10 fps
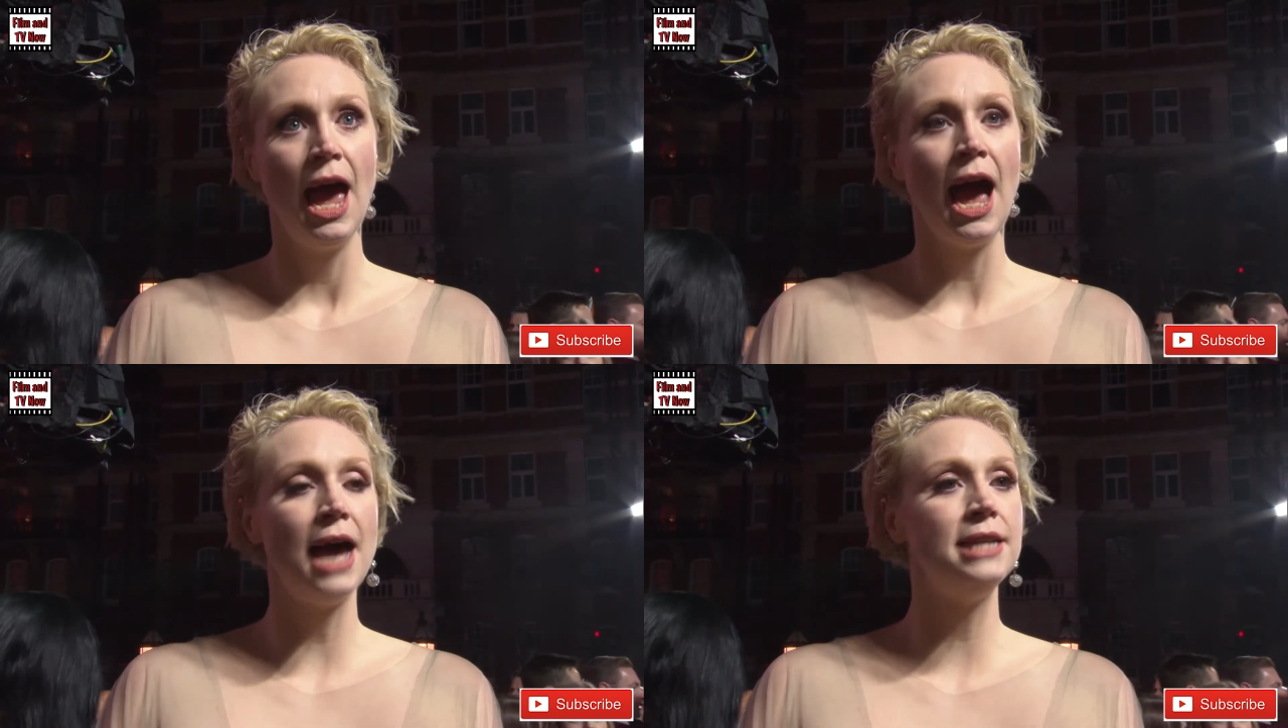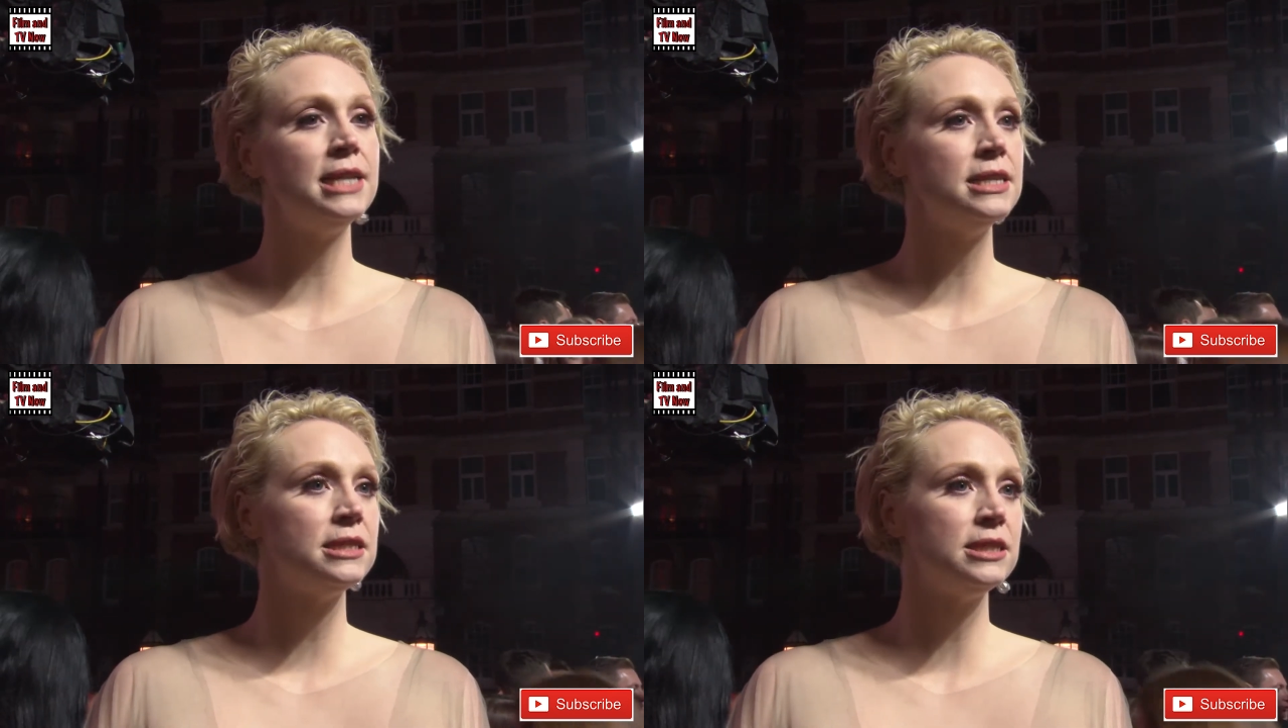and
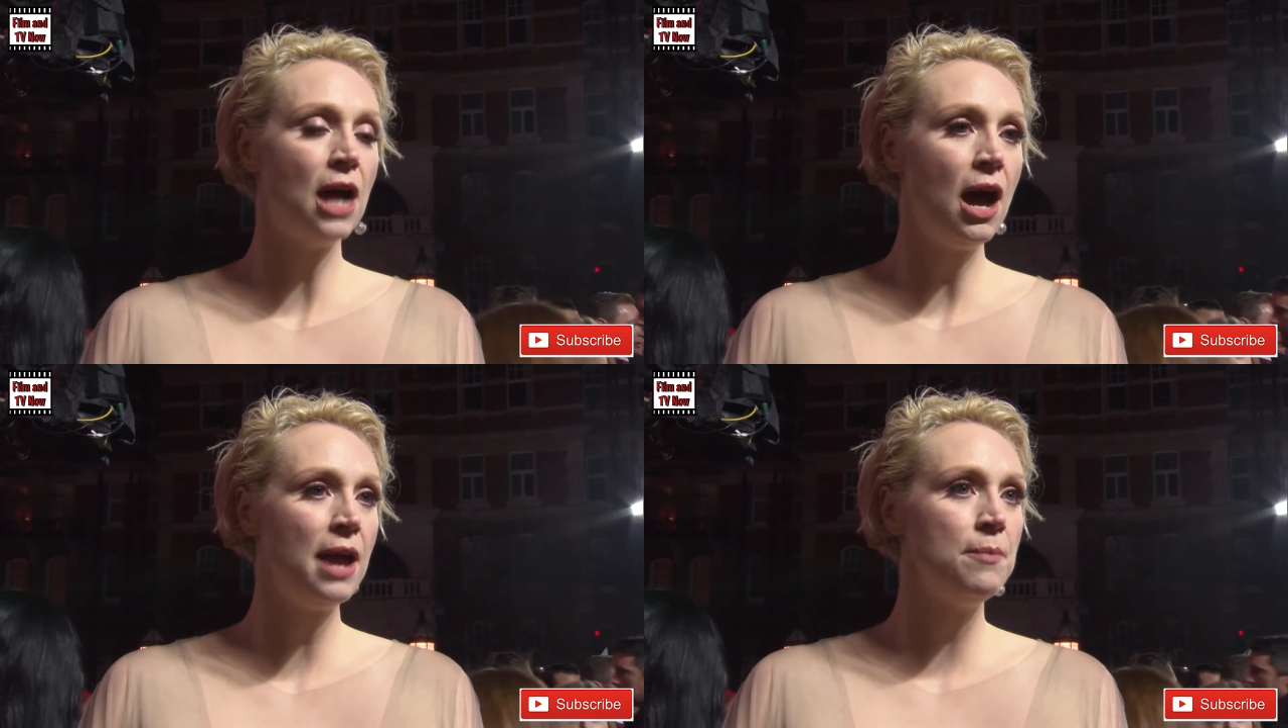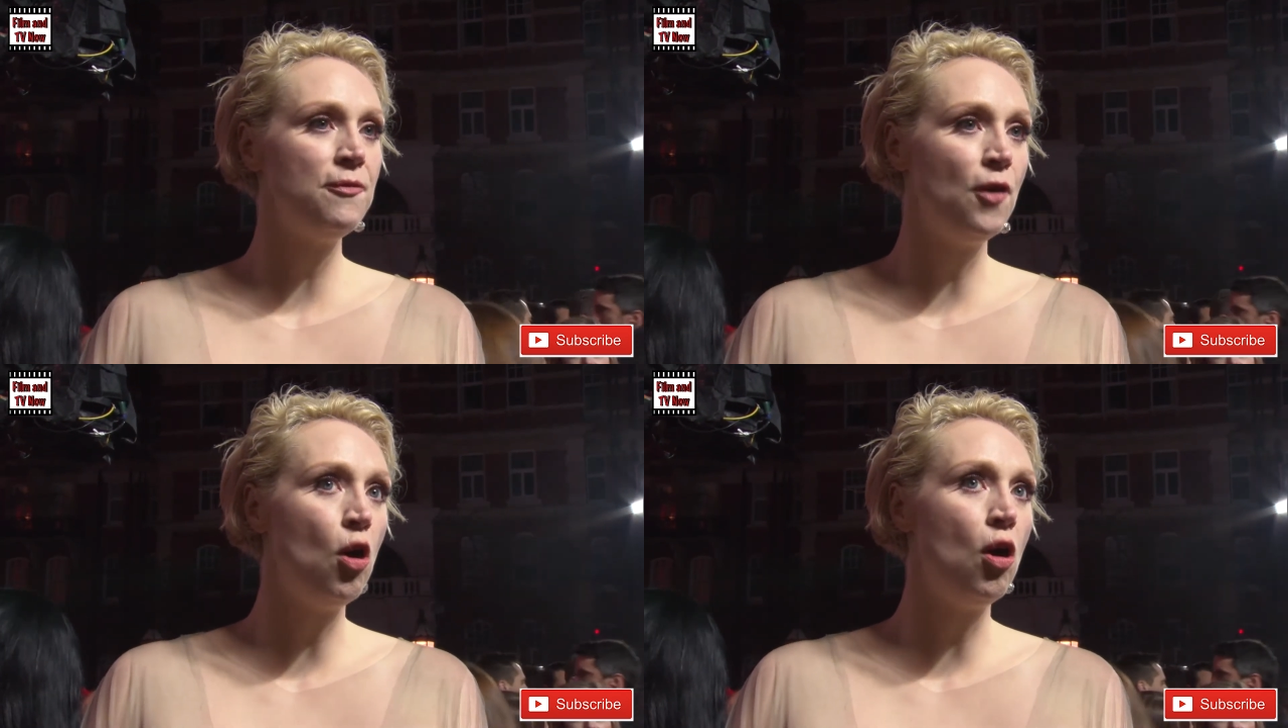it's time
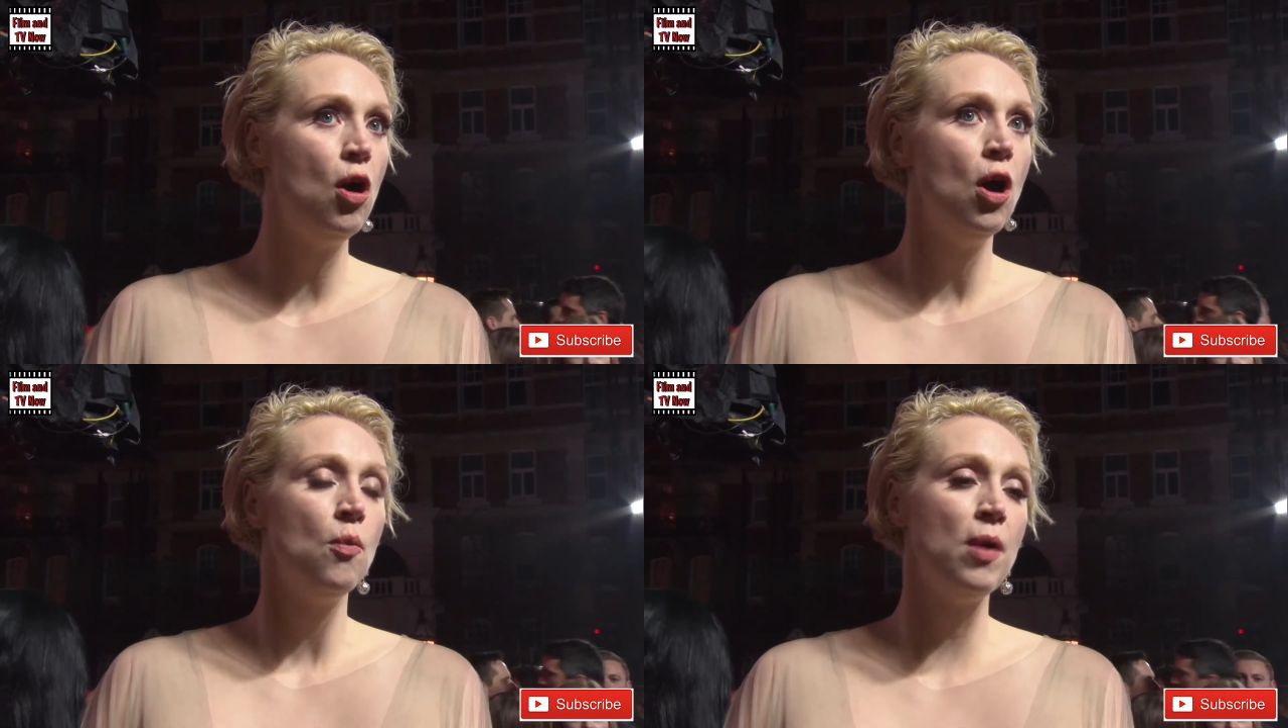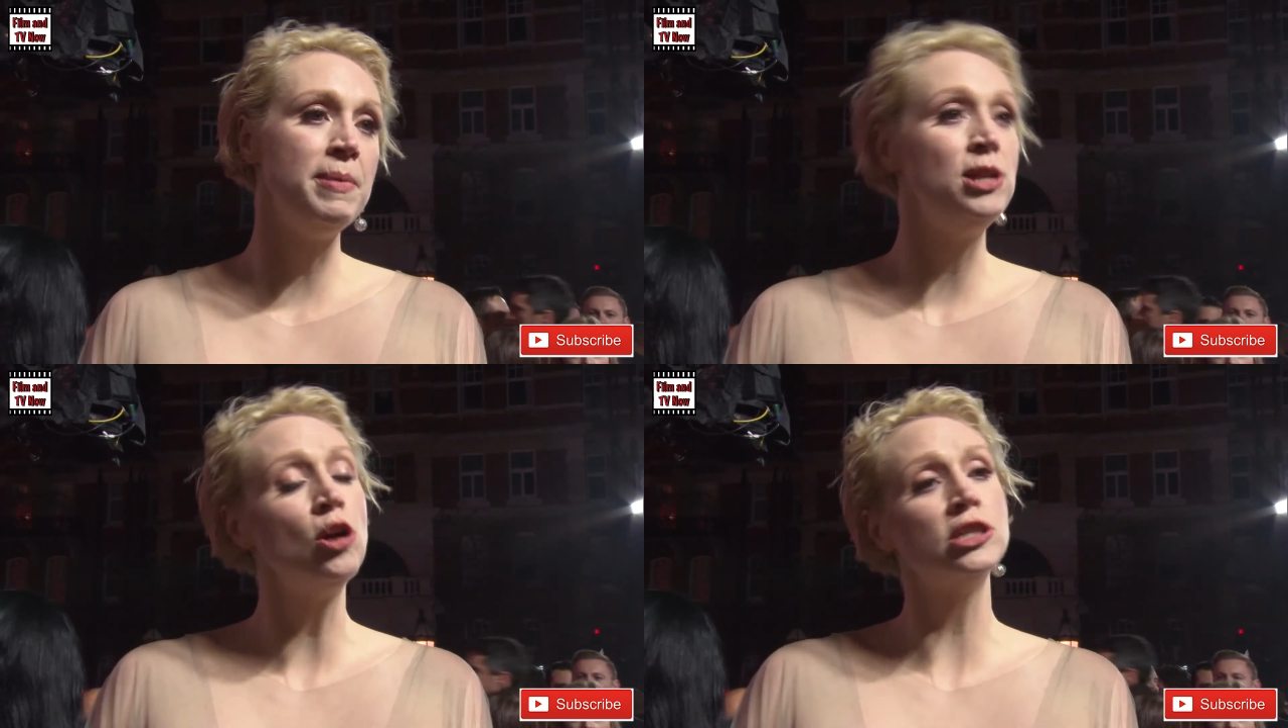for
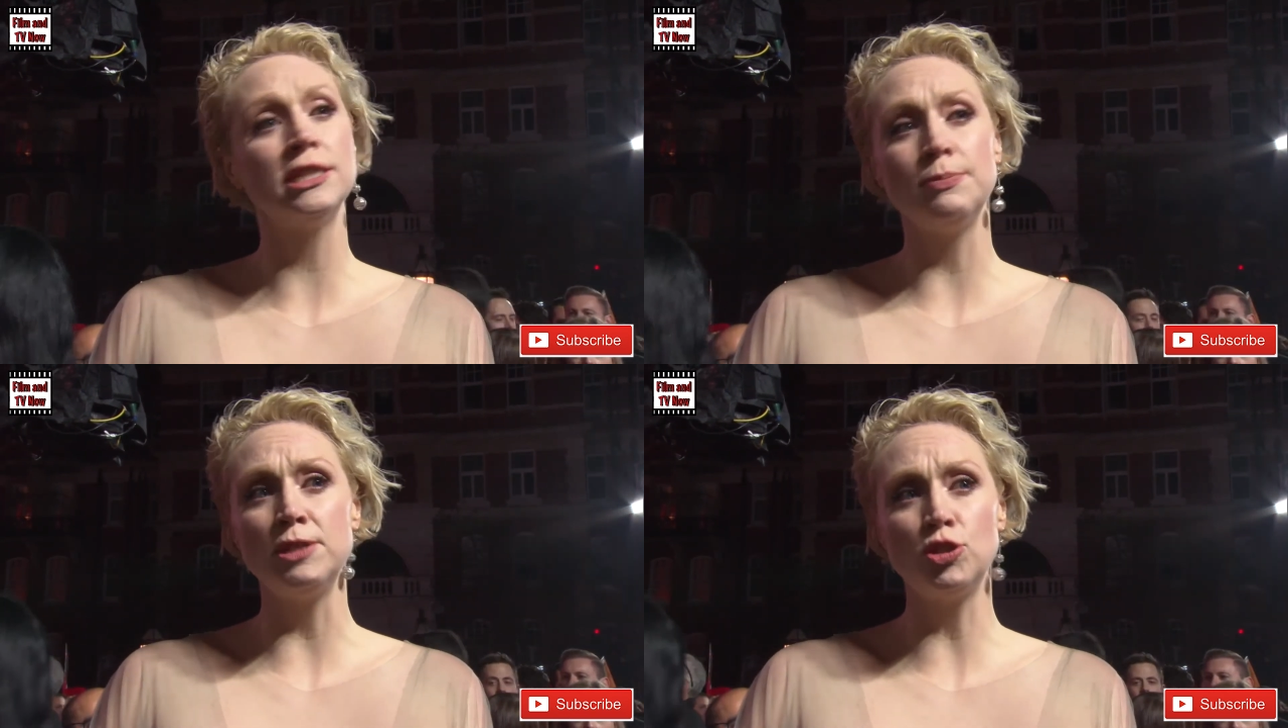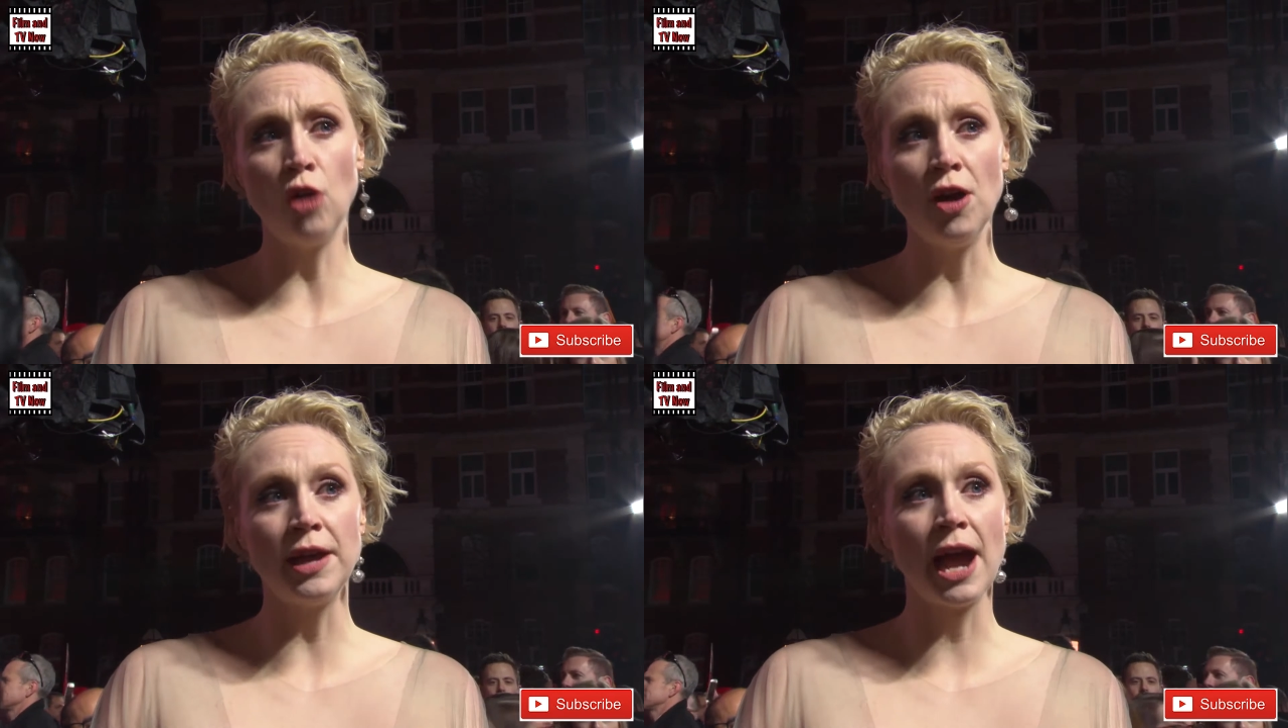women not just to be
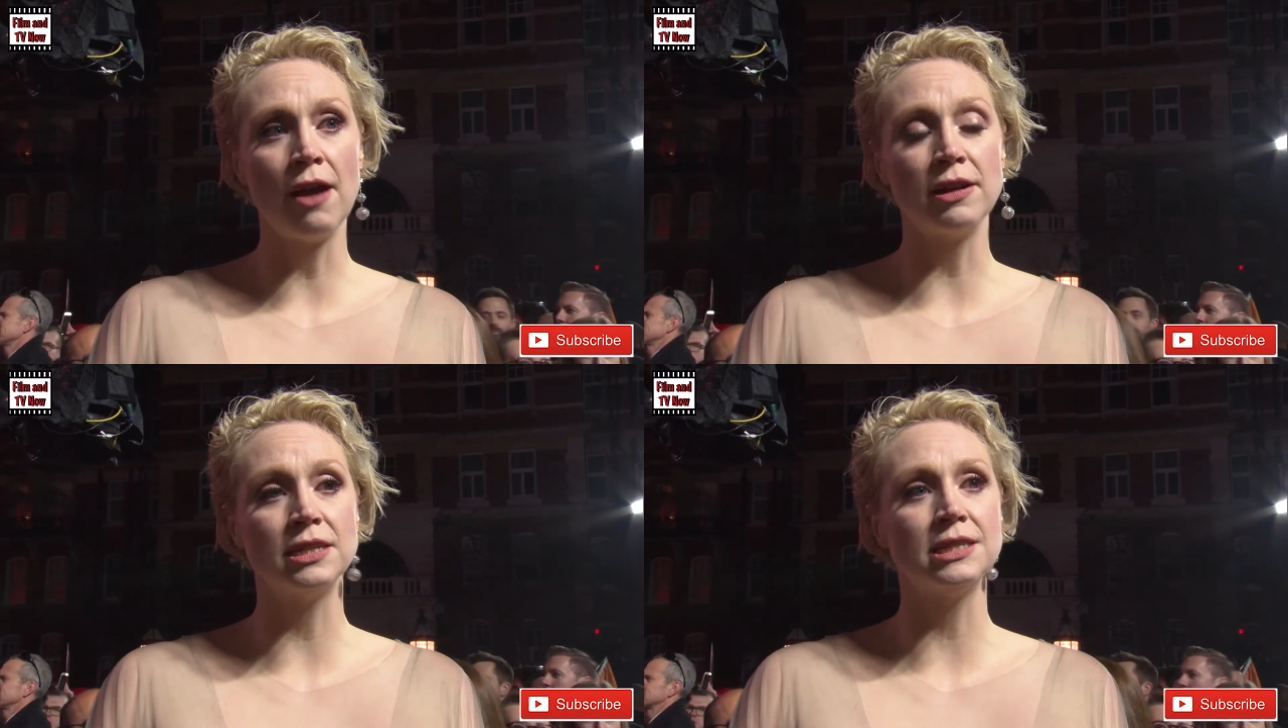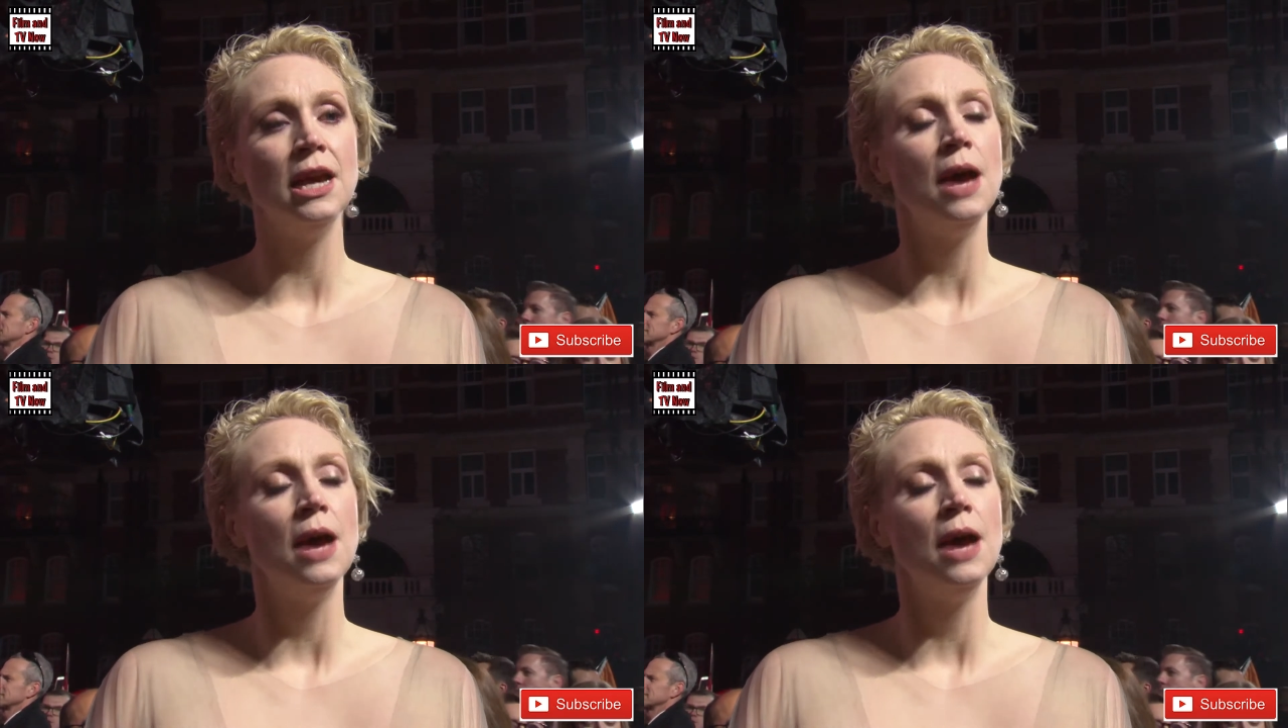strong characters,